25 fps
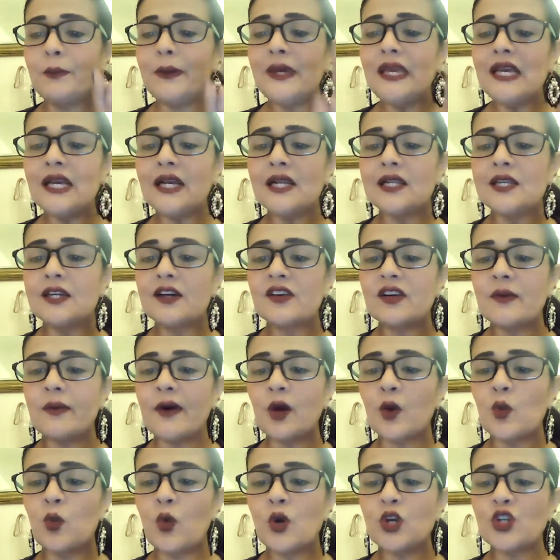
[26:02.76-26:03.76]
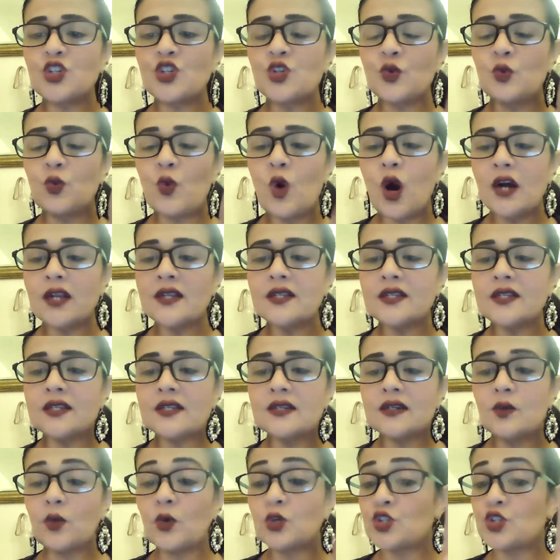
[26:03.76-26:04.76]
Be clear about what you want,
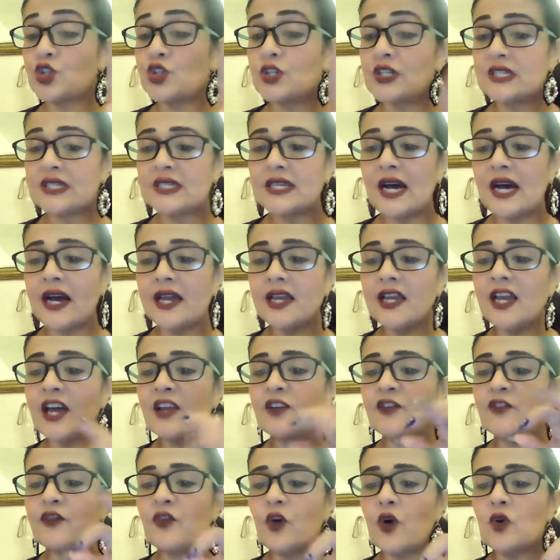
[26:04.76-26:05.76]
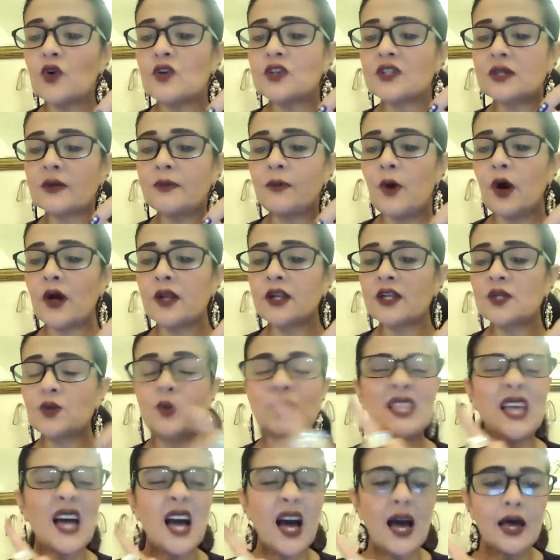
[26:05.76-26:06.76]
what you desire, and focus upon it
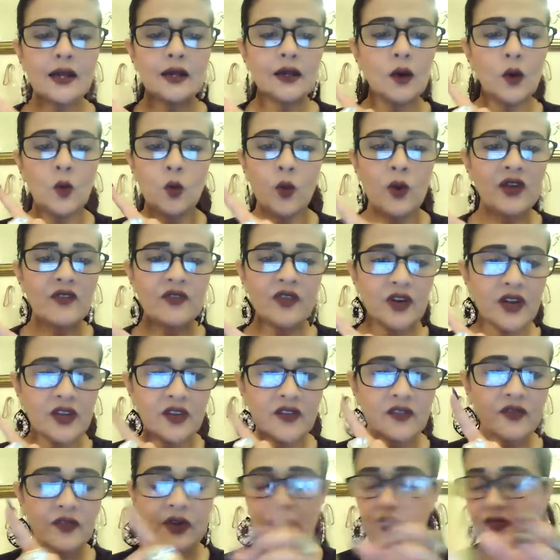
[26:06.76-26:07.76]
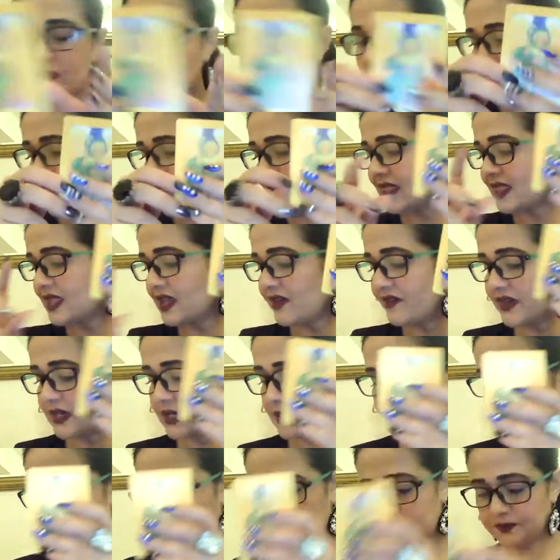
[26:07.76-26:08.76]
with unwavering faith. I love
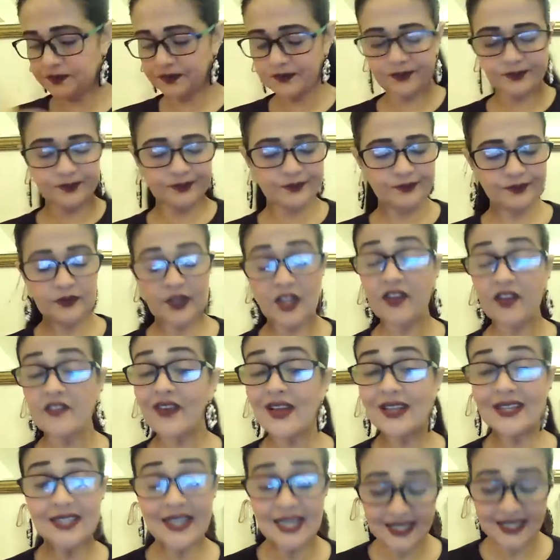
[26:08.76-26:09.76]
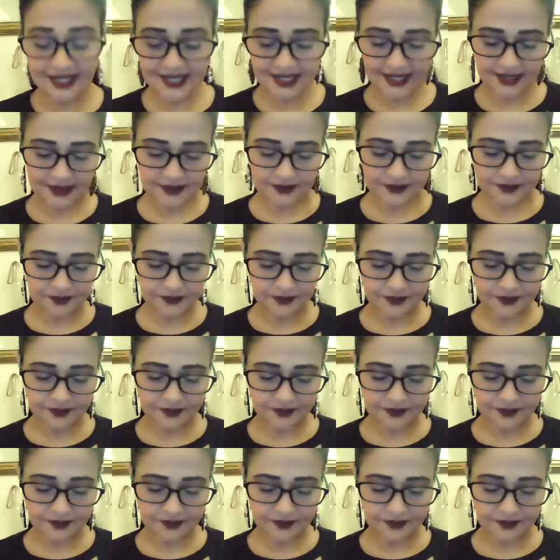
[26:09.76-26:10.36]
it. Fantastic